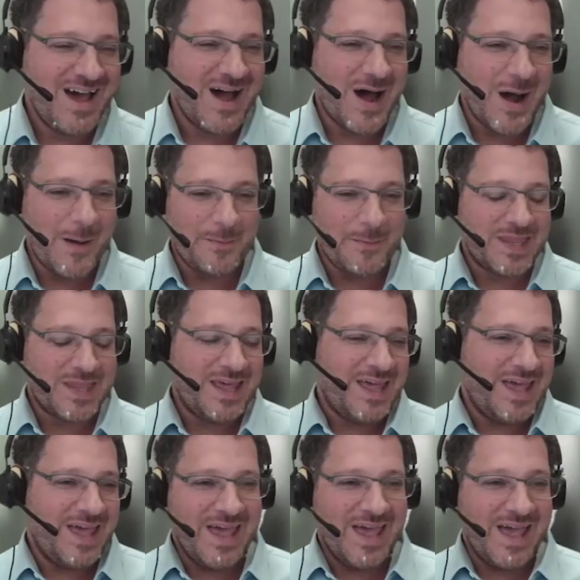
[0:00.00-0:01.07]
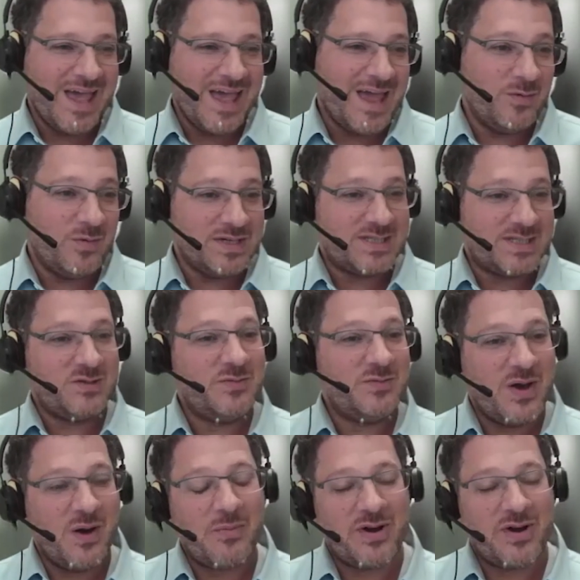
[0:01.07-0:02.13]
And we'll soon
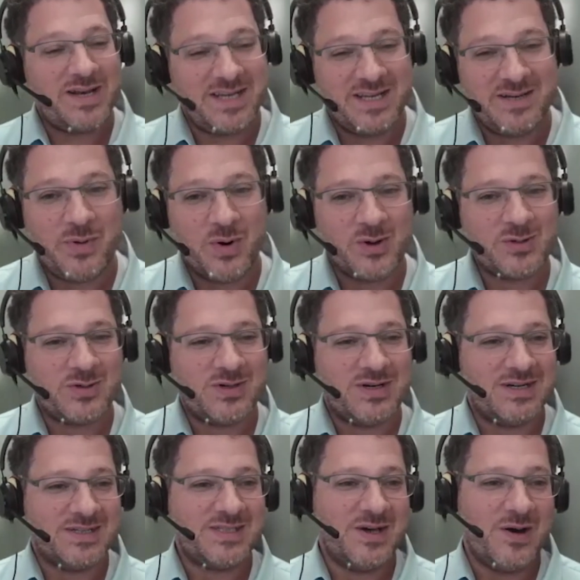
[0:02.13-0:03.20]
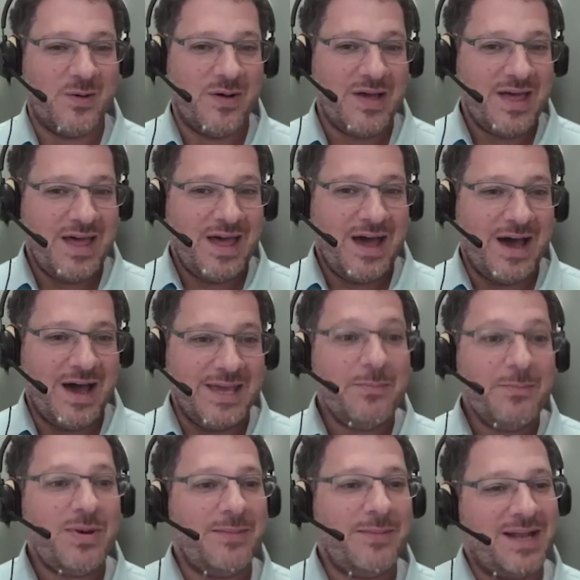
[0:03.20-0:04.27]
be operating in Portugal. So
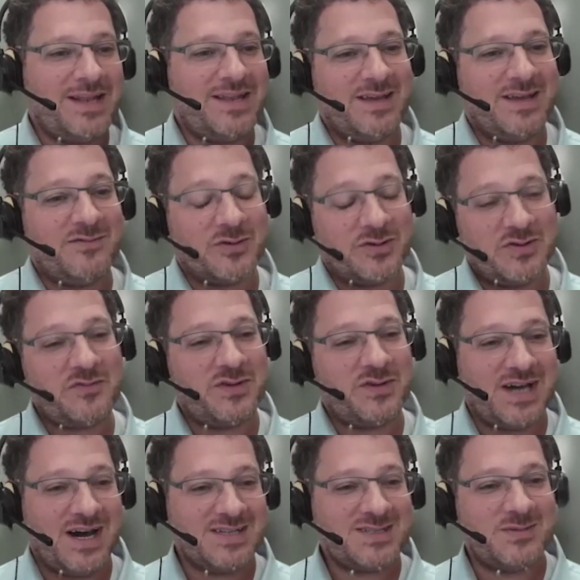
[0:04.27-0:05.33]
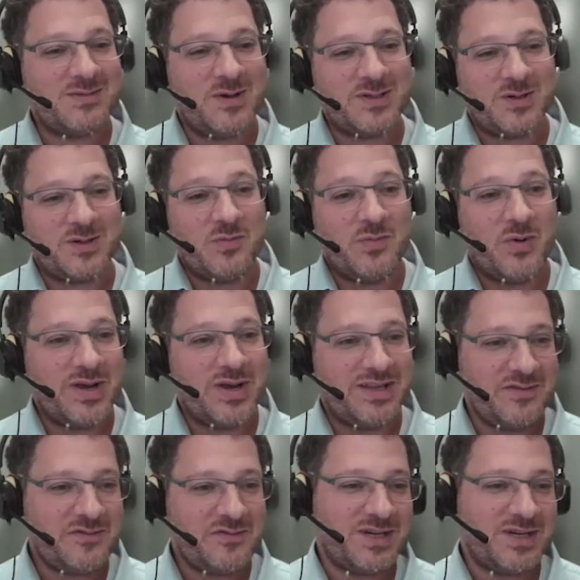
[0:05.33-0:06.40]
implementing for different customers and
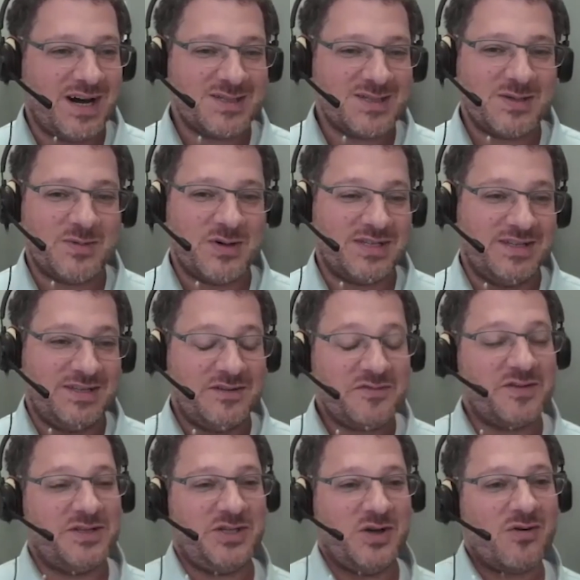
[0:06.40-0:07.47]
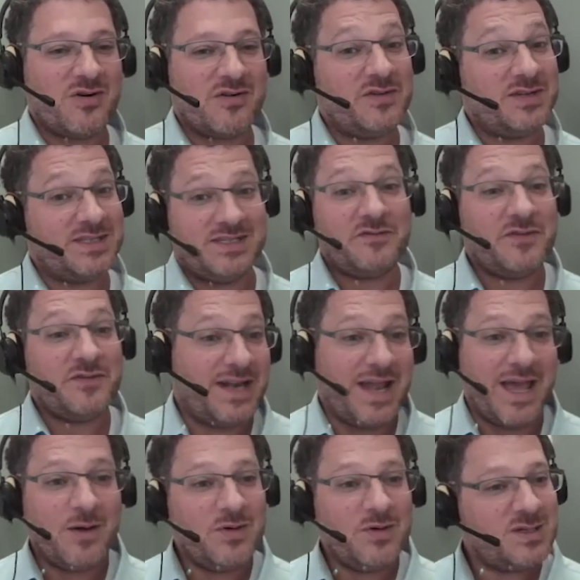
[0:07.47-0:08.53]
onboarding different customers in different geographies, different
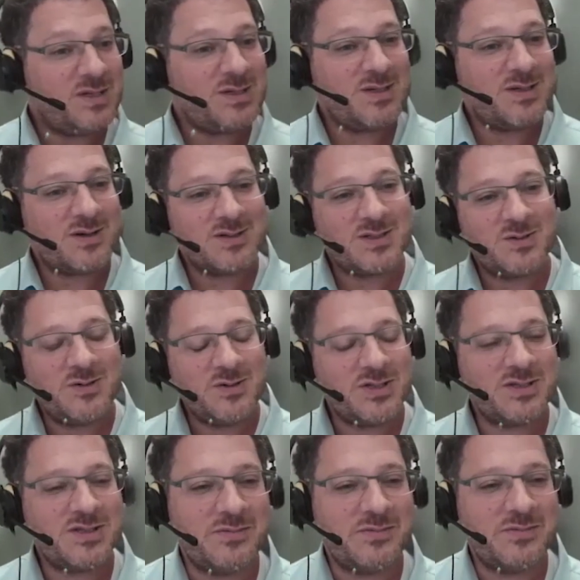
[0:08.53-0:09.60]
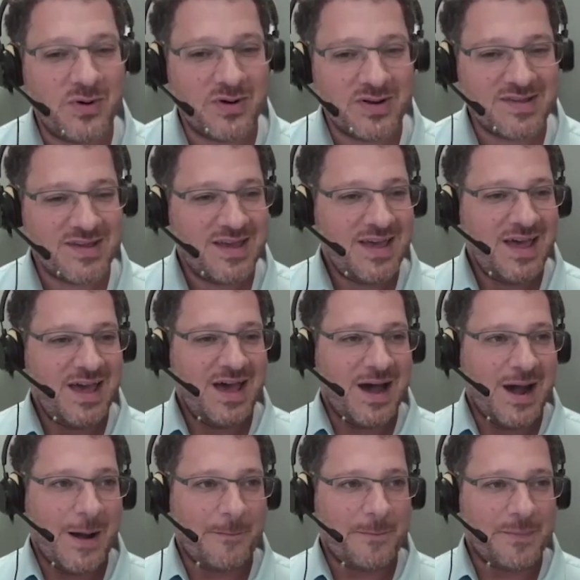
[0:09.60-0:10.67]
languages that our solution supports.
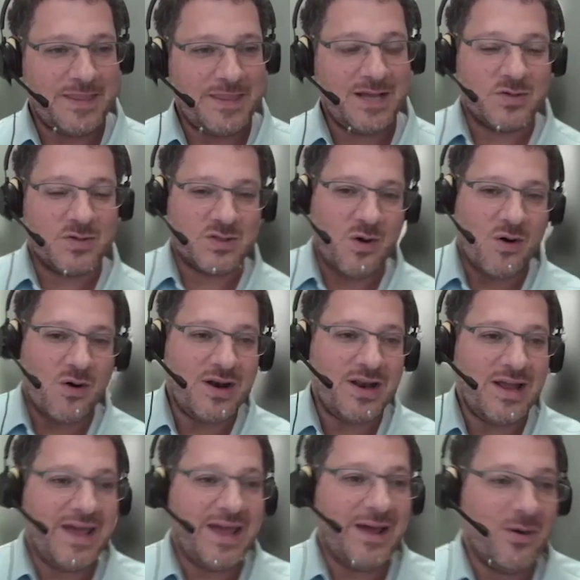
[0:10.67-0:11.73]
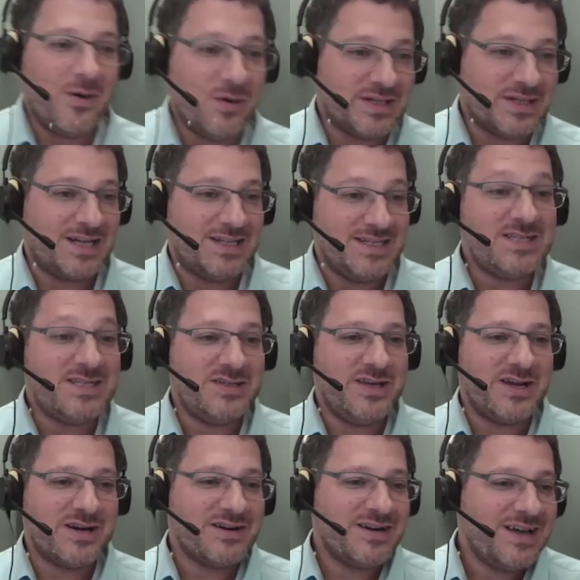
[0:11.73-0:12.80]
That was all done this
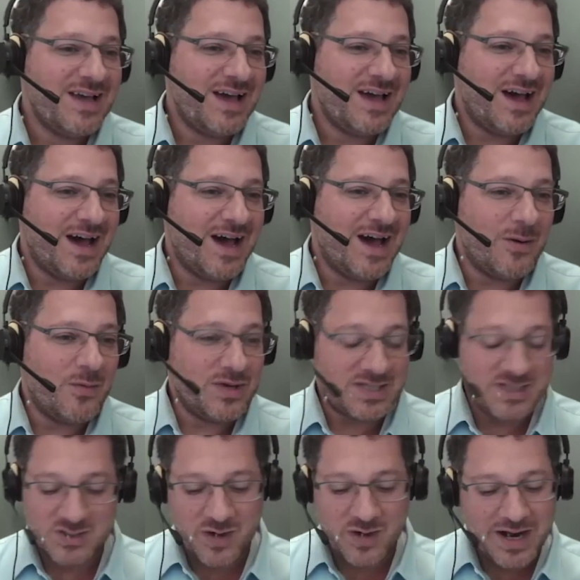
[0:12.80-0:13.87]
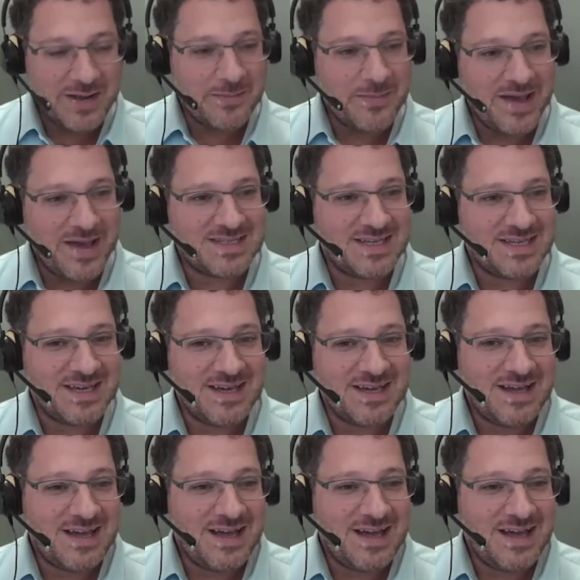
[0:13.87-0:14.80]
year, which is quite amazing.